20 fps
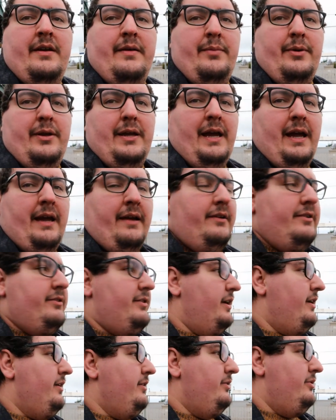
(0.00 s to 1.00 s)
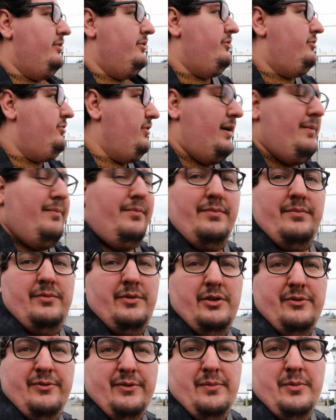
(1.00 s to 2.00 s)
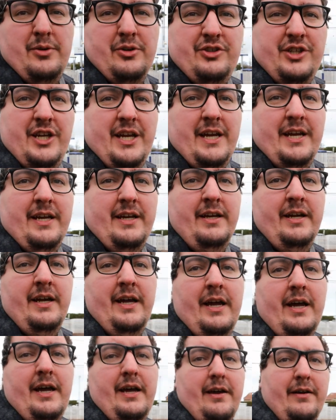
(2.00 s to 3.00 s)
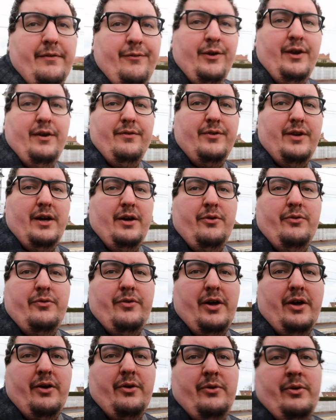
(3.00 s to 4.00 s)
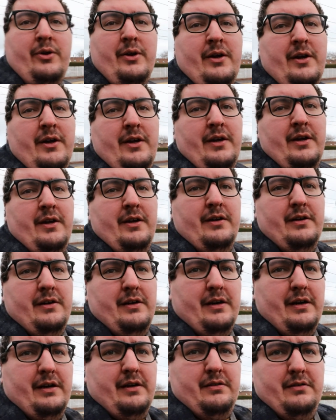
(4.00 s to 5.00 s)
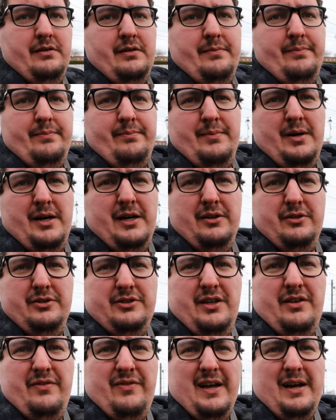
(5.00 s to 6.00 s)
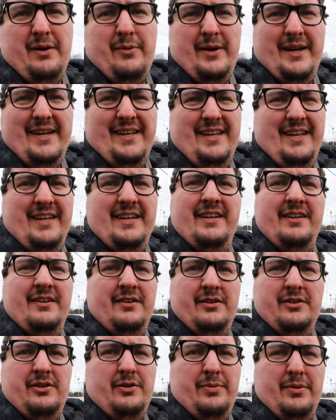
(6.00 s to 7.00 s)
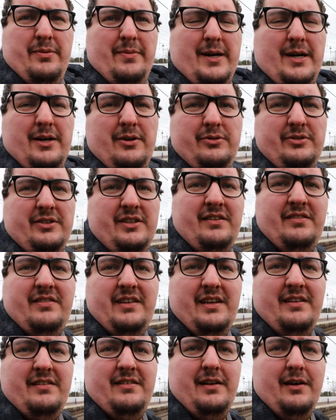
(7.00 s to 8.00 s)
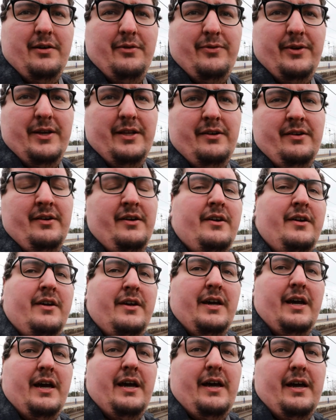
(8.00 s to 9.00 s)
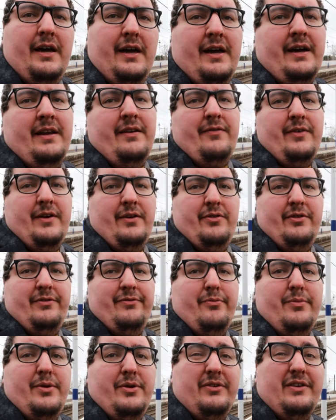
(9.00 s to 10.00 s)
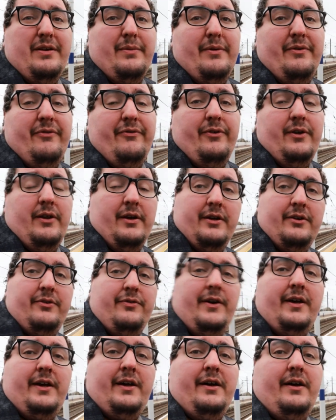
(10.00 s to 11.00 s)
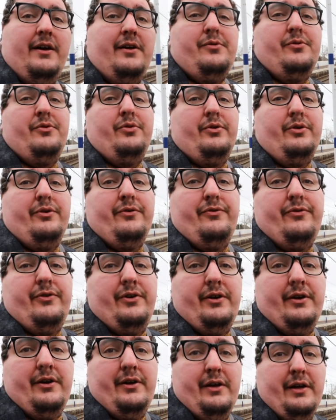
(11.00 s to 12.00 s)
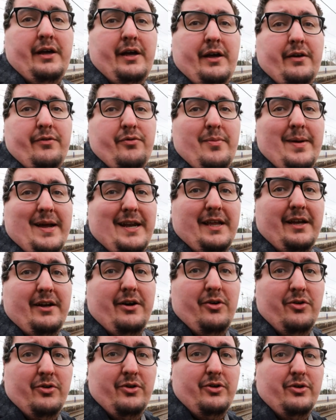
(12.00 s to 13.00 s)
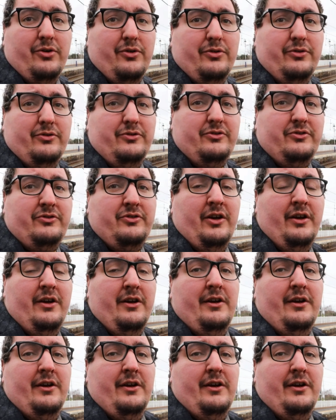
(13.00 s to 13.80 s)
But yeah, so Drem, nothing much here. Thing of note though, a mile or so that way, a couple of miles, is East Lothian, and there is the Museum of Flight there, home to one of the remaining Concords,